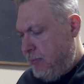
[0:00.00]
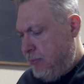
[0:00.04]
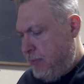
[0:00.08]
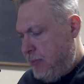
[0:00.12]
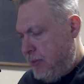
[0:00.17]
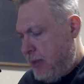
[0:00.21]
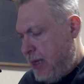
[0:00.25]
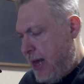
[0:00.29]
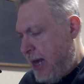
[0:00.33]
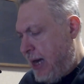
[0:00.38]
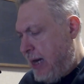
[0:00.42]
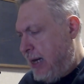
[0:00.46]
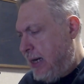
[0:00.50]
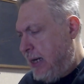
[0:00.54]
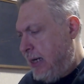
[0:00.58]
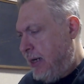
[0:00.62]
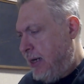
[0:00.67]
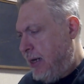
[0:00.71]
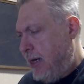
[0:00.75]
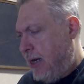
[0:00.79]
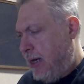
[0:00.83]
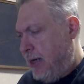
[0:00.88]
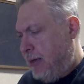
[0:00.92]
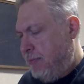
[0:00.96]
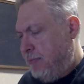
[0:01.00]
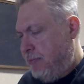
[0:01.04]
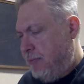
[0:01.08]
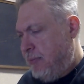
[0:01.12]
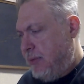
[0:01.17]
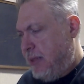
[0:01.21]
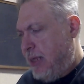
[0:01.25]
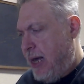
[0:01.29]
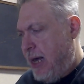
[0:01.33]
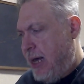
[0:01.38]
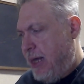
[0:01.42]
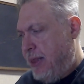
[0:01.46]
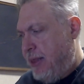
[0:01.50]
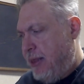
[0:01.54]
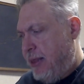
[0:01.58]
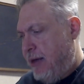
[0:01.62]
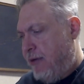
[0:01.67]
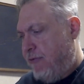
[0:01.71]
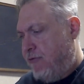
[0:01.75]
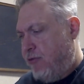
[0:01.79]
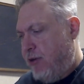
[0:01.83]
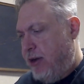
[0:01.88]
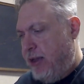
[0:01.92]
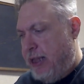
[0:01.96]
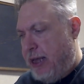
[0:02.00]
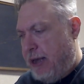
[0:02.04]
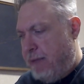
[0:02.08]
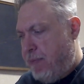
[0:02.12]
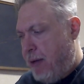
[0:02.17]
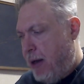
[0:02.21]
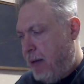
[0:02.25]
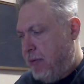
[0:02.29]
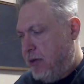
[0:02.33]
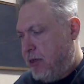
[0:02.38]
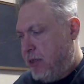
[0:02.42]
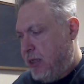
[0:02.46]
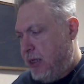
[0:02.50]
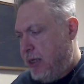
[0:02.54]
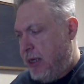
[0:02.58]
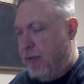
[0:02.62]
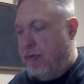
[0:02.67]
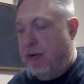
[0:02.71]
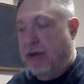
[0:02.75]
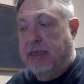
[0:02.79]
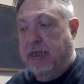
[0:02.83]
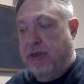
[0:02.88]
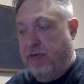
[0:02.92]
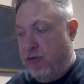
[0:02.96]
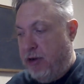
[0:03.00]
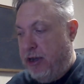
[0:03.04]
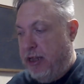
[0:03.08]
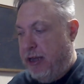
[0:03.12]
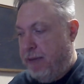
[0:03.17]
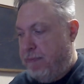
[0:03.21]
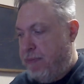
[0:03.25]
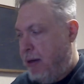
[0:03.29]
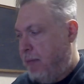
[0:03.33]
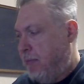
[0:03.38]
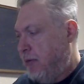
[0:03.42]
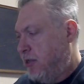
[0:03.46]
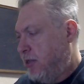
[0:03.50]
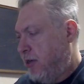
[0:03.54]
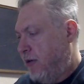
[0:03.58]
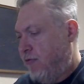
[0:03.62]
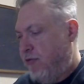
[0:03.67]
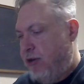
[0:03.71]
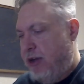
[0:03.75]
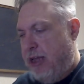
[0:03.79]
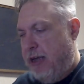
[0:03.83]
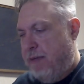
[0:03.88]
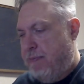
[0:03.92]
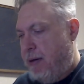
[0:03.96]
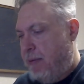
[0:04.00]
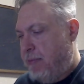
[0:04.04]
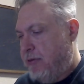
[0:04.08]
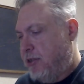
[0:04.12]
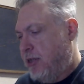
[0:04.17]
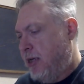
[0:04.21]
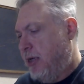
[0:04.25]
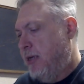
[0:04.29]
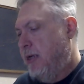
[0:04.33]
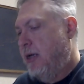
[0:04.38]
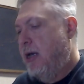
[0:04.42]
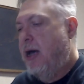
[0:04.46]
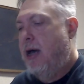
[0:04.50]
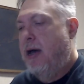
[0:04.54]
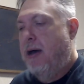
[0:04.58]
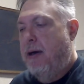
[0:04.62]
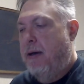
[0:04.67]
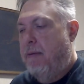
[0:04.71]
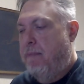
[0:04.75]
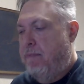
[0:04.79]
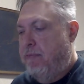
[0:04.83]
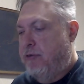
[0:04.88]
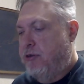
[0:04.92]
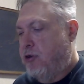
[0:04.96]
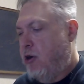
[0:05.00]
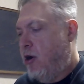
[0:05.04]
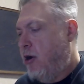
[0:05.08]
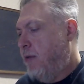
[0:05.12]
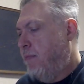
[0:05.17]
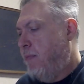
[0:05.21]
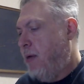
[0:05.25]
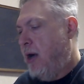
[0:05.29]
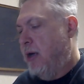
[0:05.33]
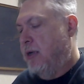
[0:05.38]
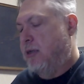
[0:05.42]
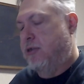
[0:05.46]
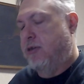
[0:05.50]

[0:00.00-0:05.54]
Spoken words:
then the Free League Publishing, which is Free League Publishing. Free League Publishing starter boxes